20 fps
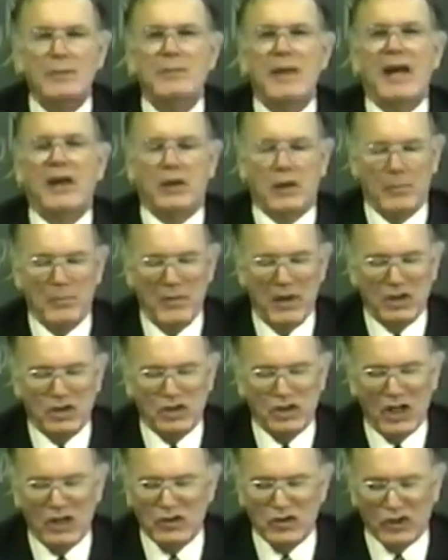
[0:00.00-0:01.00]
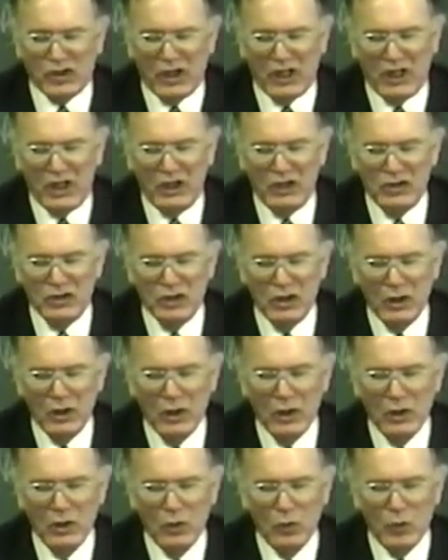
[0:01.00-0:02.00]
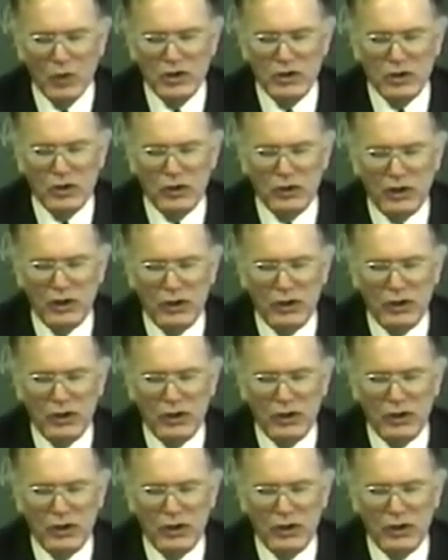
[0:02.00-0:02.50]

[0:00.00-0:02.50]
that commit such things, we should neither